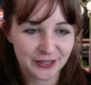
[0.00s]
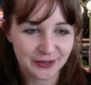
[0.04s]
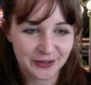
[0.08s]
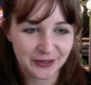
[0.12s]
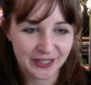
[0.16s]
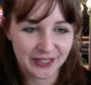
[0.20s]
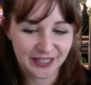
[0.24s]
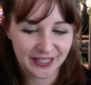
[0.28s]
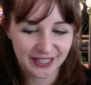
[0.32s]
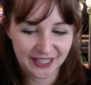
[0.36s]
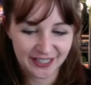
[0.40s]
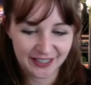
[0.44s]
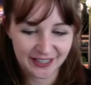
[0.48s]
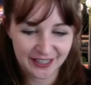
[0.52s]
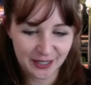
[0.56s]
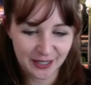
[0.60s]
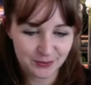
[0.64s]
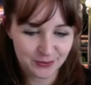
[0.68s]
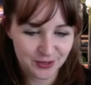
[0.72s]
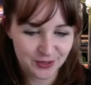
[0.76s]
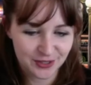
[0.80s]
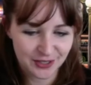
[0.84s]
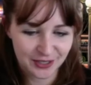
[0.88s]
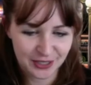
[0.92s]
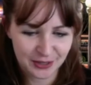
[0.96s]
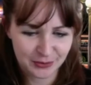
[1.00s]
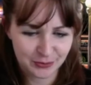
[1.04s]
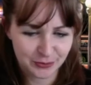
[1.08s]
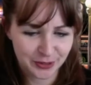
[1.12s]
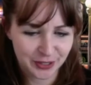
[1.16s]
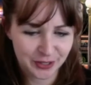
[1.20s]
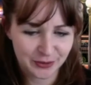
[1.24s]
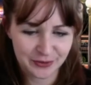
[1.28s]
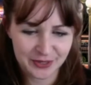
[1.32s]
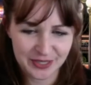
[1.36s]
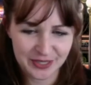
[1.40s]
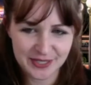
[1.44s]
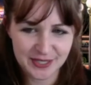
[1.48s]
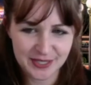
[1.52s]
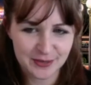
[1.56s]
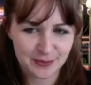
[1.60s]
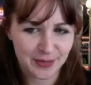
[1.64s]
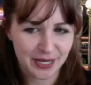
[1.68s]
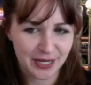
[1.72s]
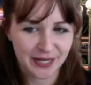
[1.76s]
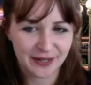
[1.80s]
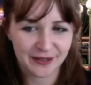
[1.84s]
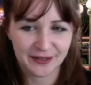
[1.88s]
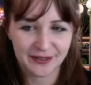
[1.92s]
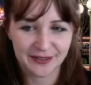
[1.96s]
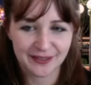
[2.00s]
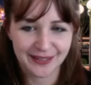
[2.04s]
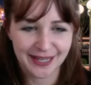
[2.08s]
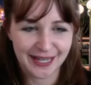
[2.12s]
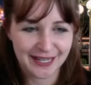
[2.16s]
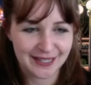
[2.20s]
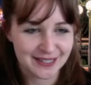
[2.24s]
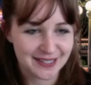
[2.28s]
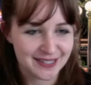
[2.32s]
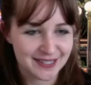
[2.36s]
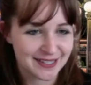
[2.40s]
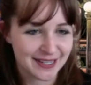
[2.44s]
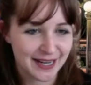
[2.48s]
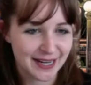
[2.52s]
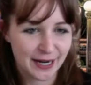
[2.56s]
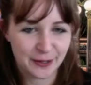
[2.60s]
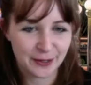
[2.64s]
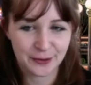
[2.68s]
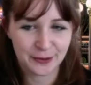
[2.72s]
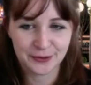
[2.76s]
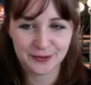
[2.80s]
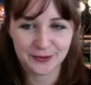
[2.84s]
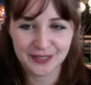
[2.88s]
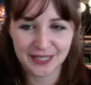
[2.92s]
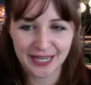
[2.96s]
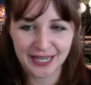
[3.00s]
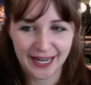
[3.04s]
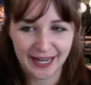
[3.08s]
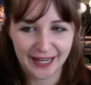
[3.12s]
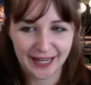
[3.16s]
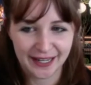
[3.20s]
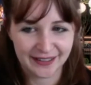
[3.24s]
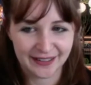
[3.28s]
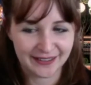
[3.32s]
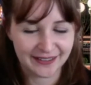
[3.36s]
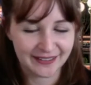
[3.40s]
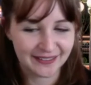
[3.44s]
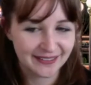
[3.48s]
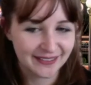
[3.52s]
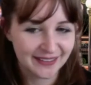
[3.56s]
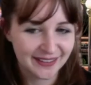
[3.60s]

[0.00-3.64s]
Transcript: and it comes complete with smell and sound and